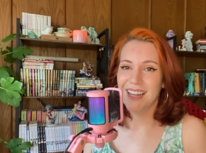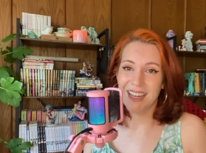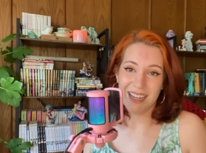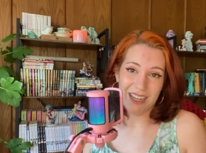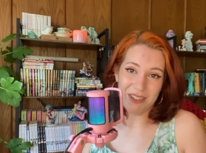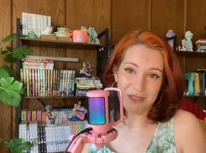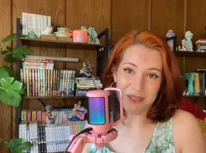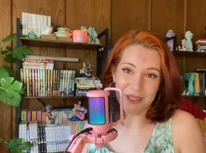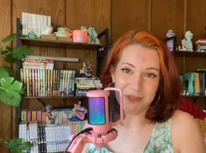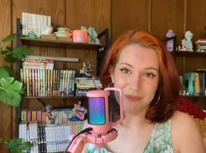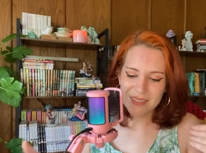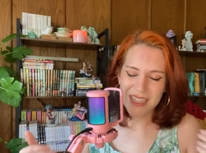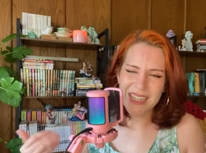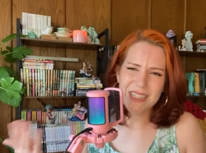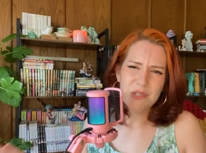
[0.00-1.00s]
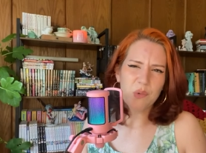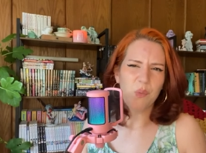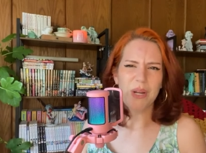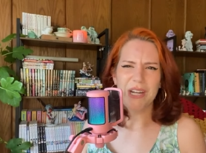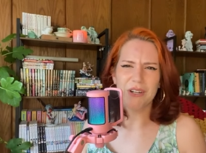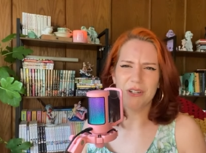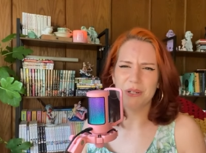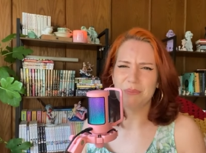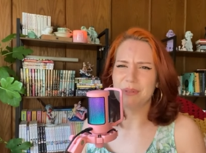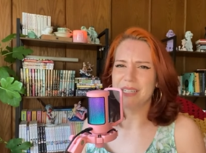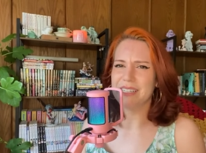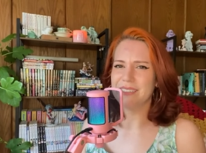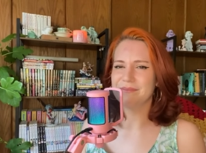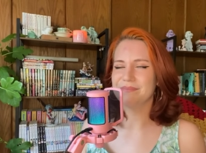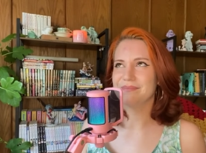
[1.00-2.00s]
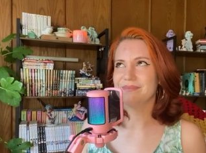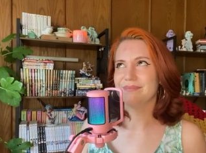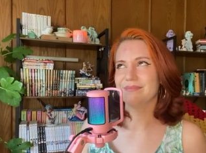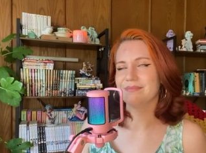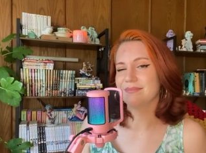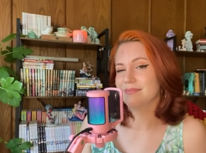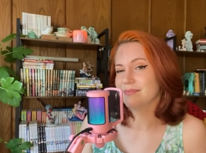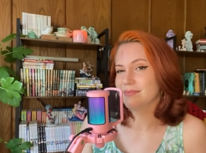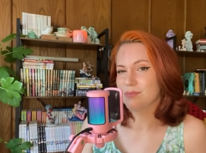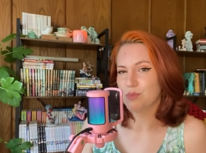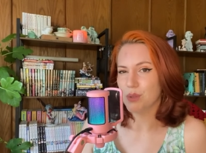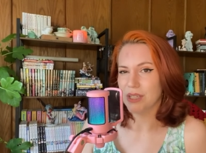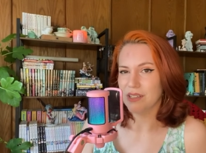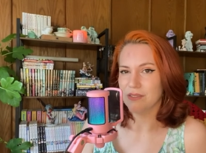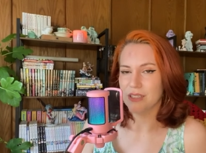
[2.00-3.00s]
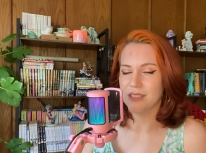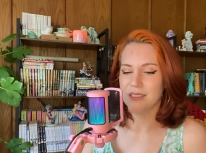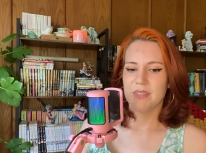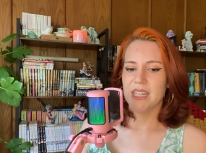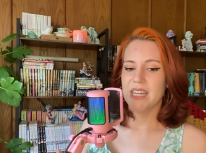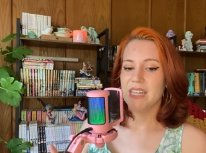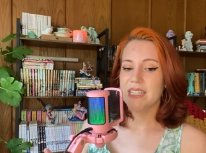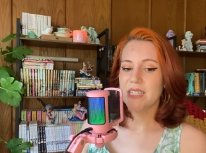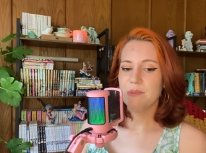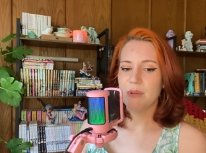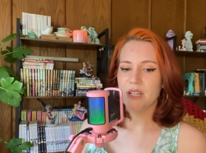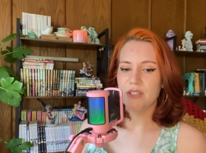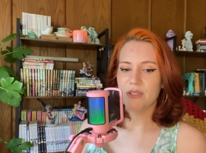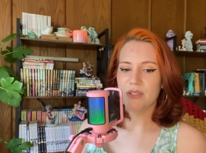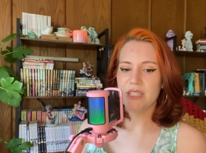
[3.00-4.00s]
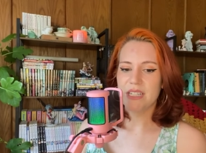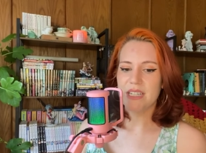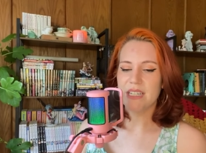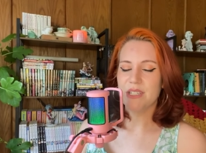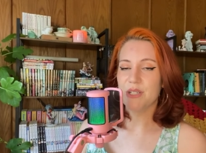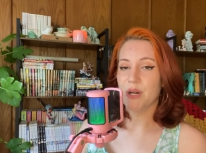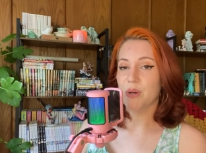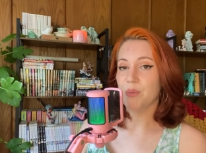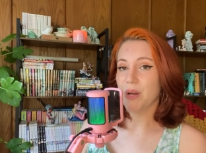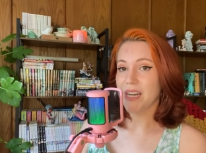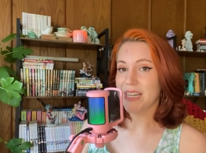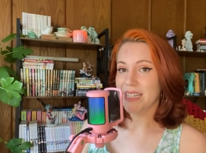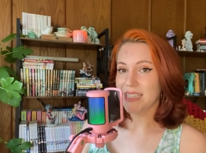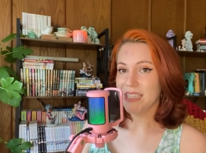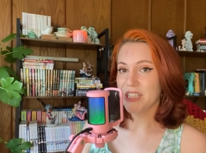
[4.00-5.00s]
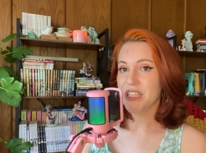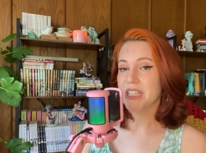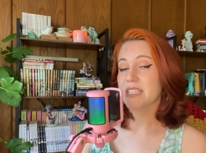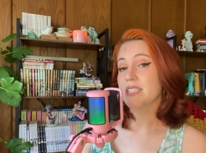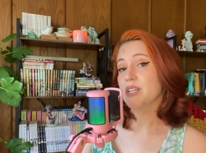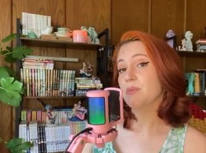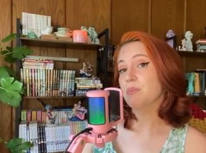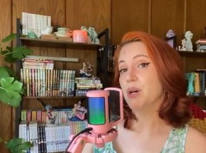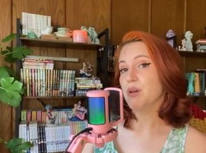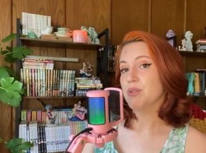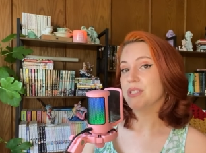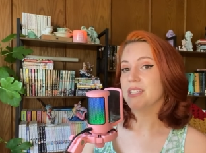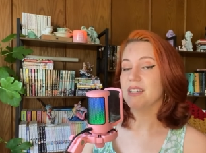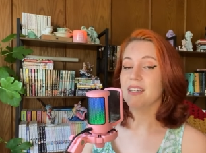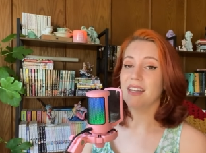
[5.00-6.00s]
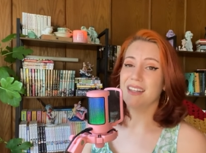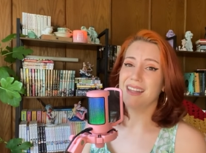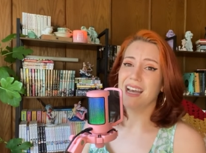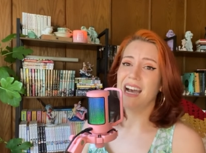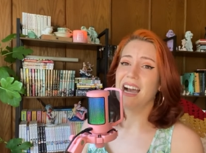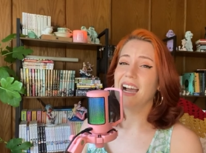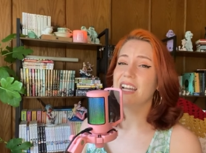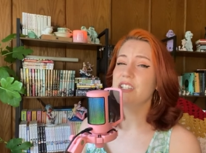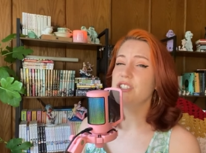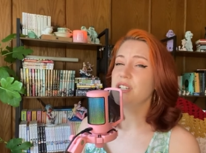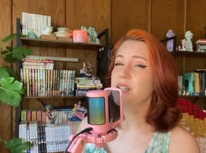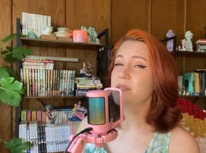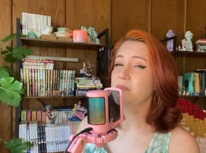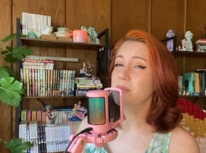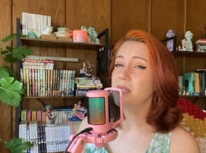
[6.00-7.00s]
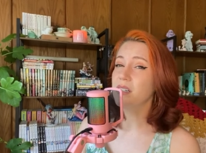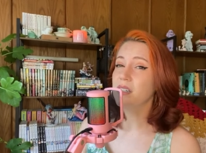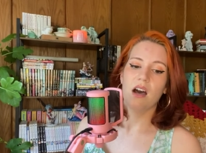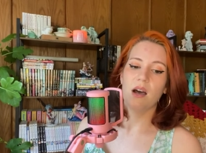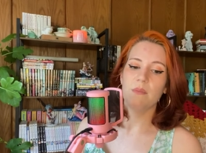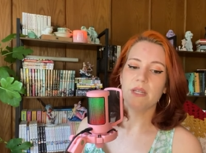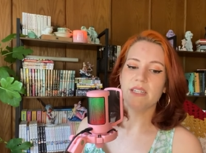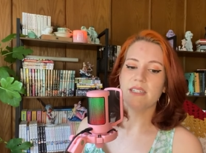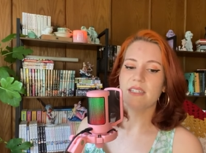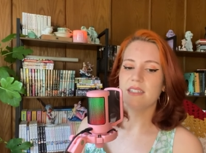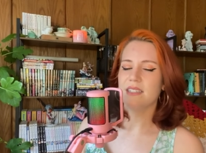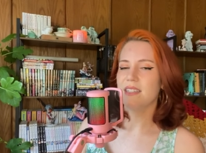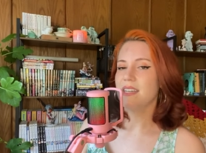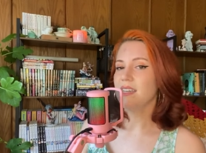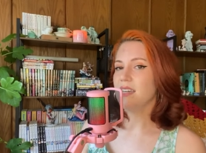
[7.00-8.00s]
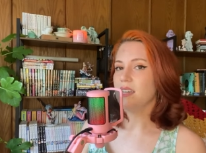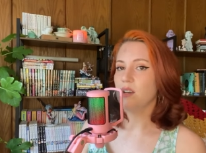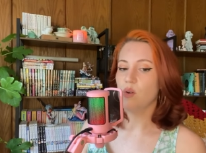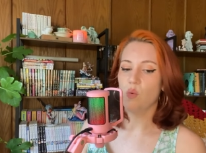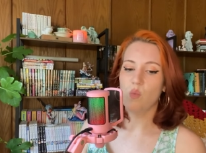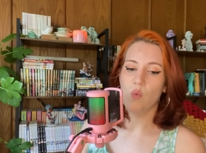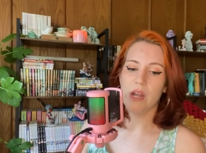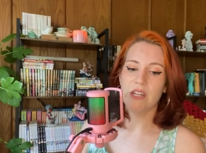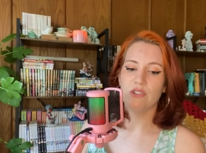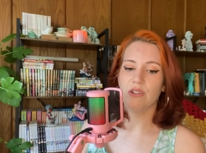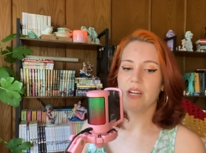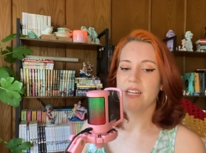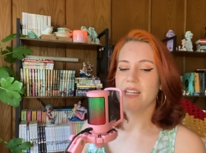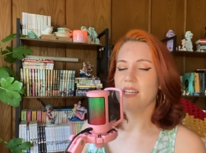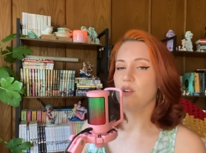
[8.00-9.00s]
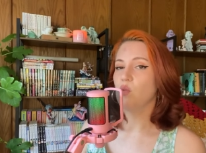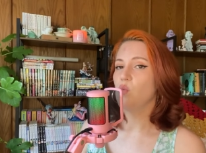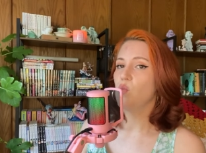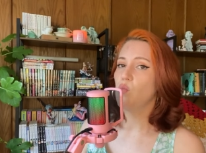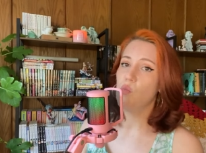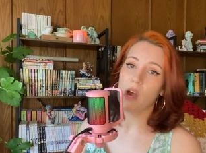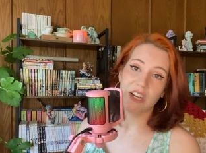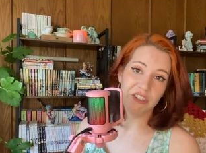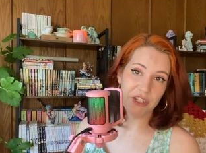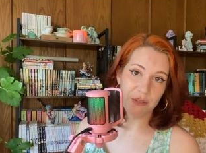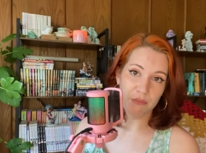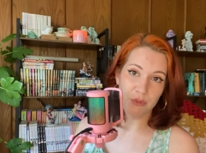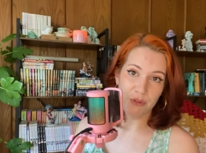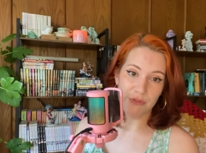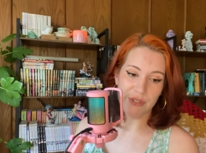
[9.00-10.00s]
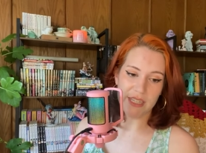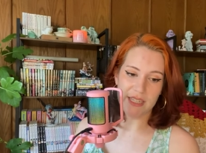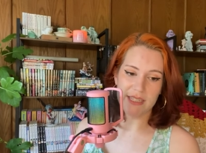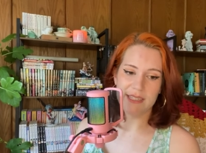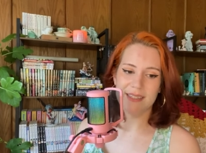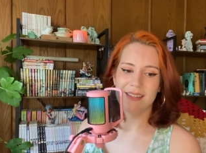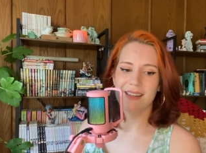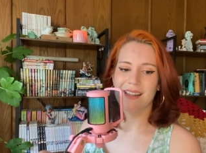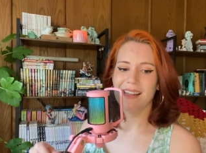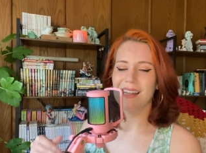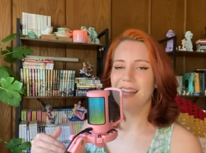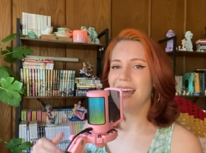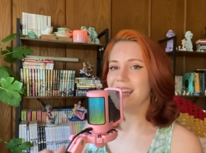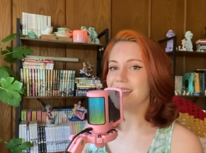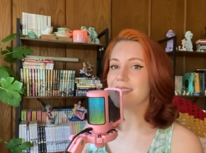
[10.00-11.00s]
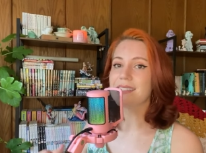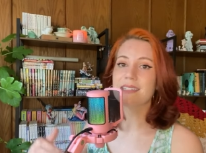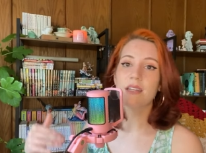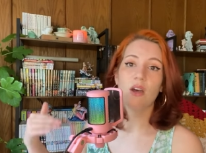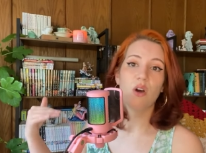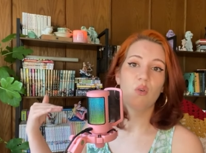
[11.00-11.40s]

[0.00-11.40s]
I don't know. It's weird, but whatever. His specialties are writing lyrics, composing, and the high jump. Hobbies, singing, weight training, watching movies. Likes,